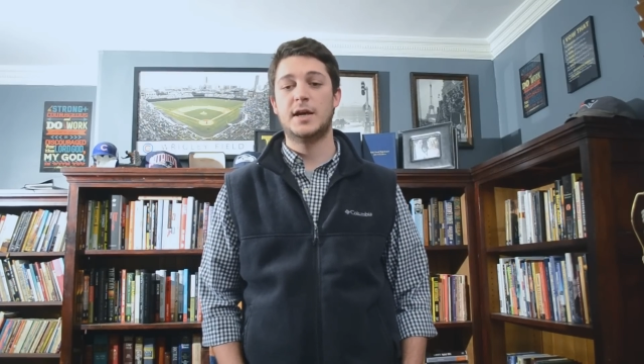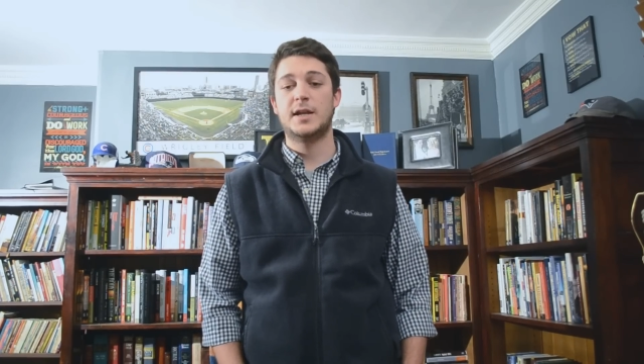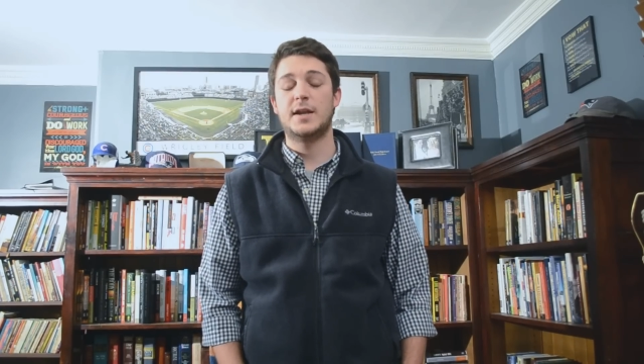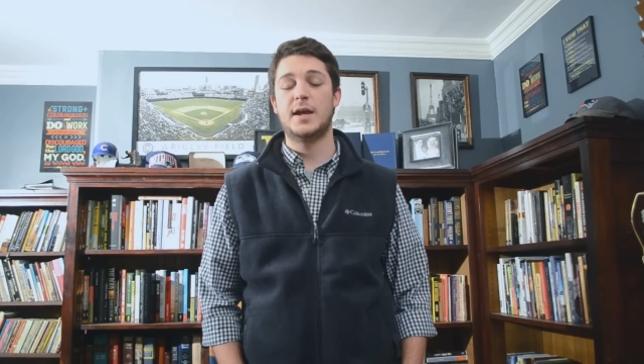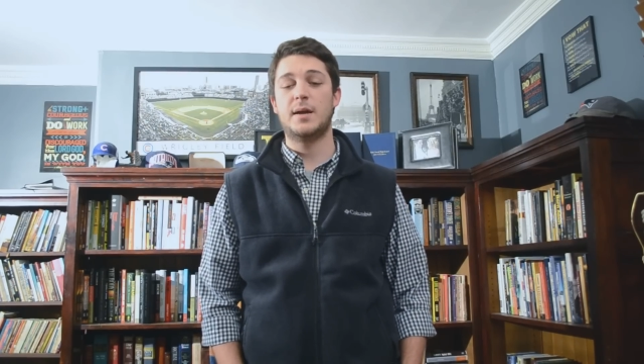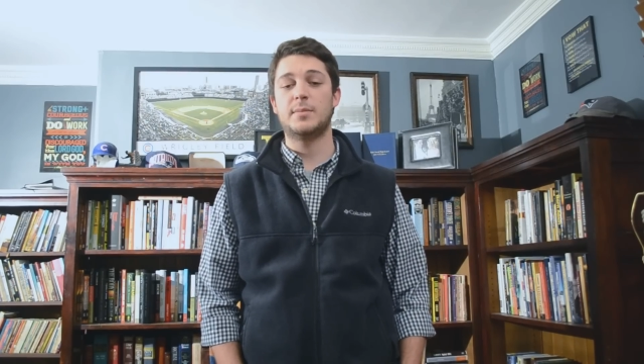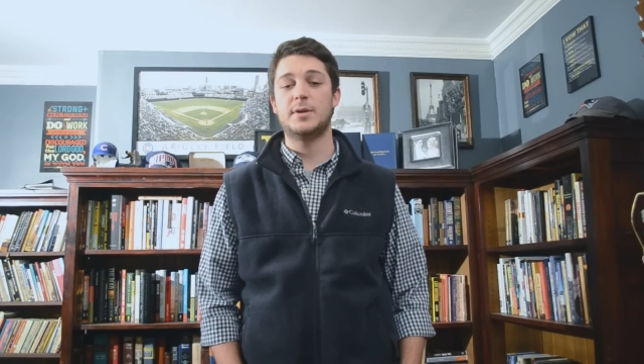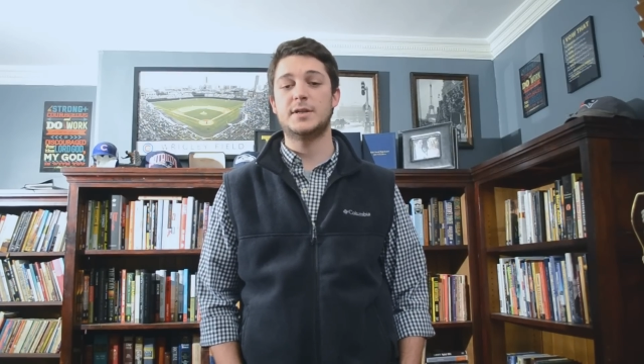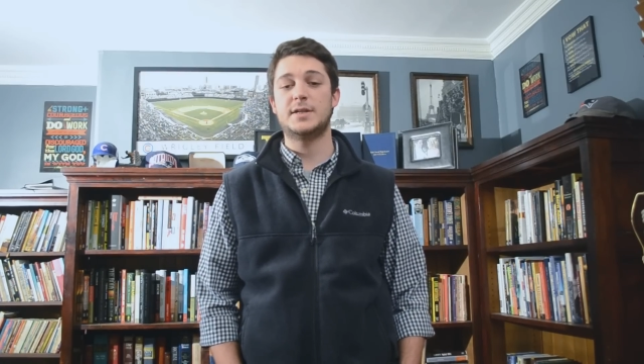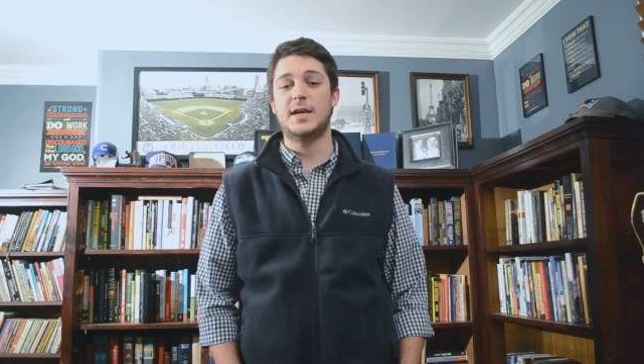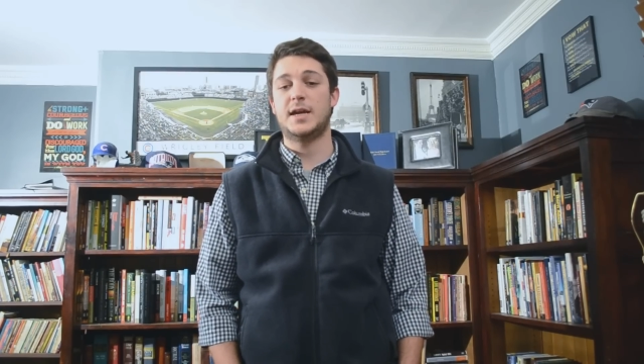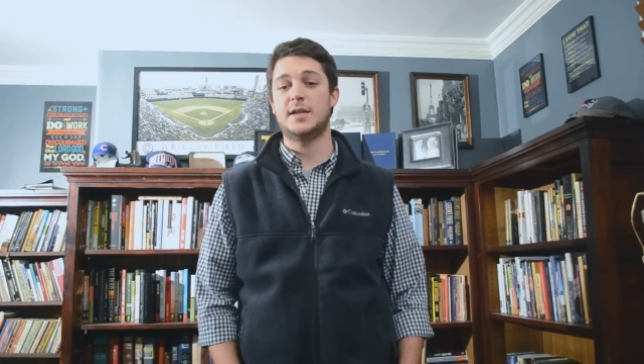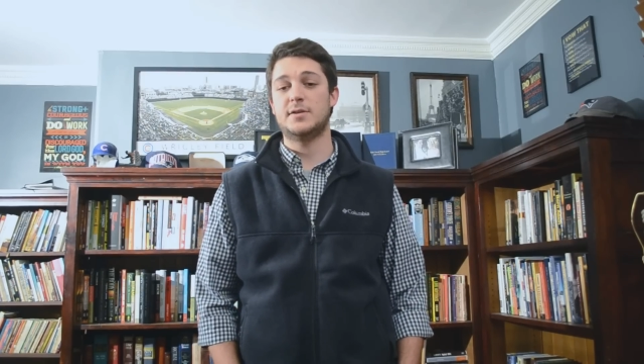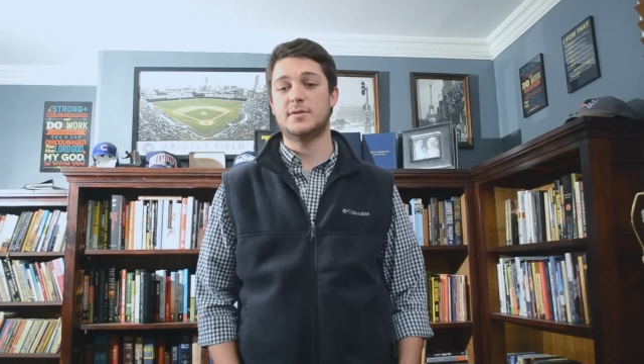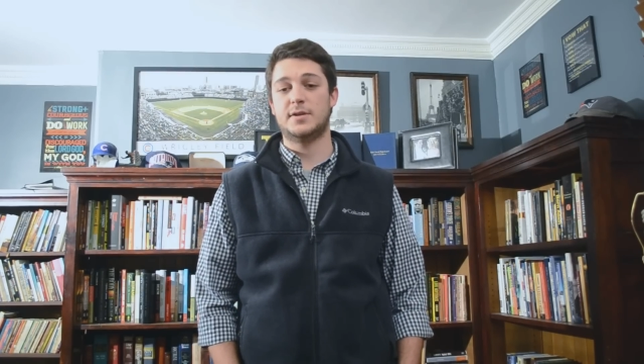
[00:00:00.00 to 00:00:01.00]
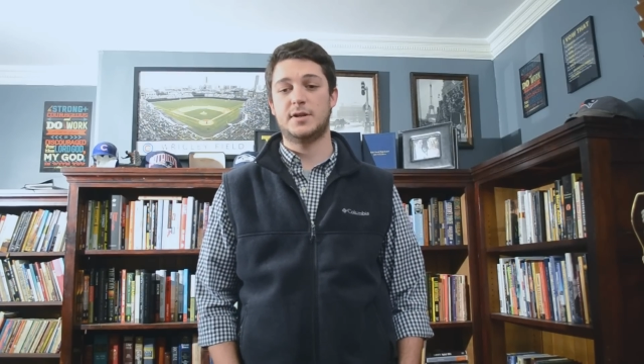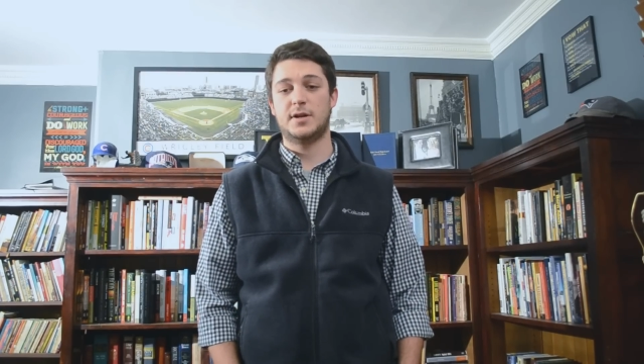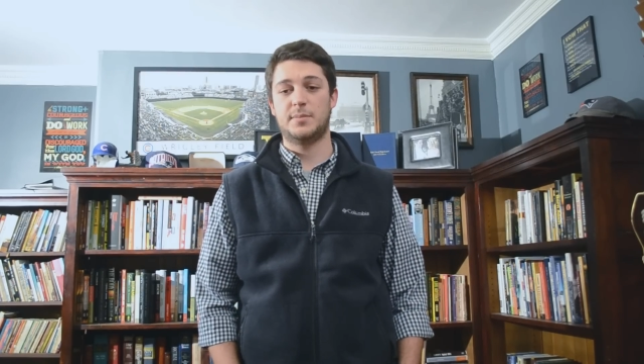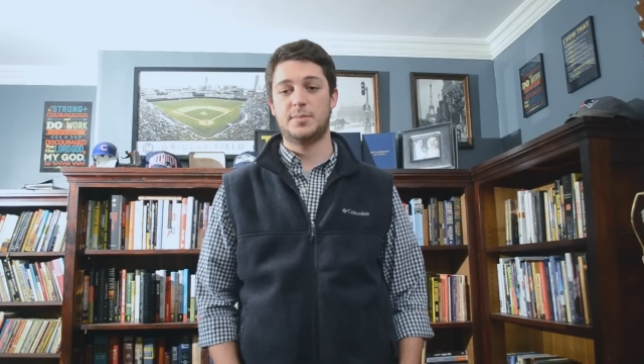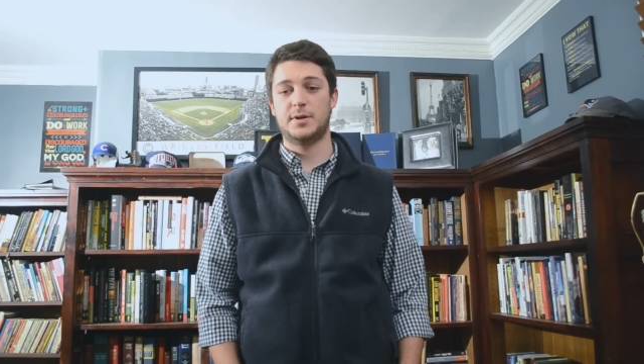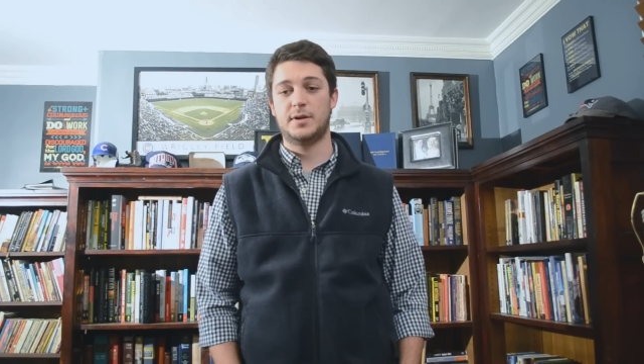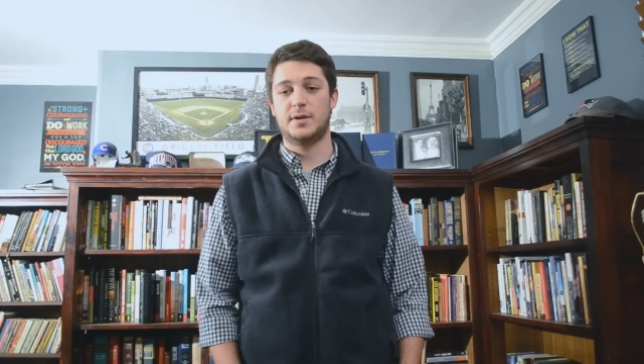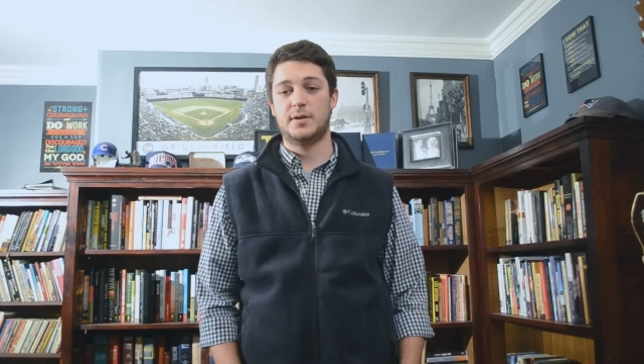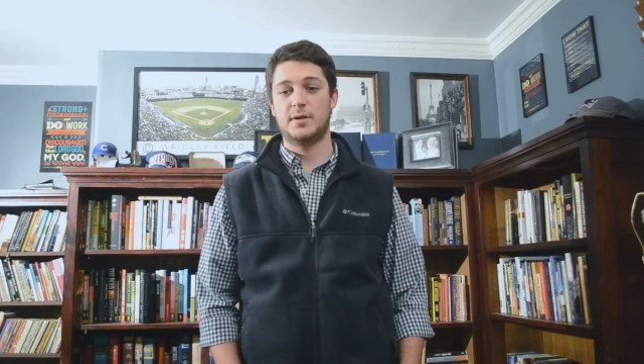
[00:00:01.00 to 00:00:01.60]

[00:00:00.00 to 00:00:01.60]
namely Daniel and company.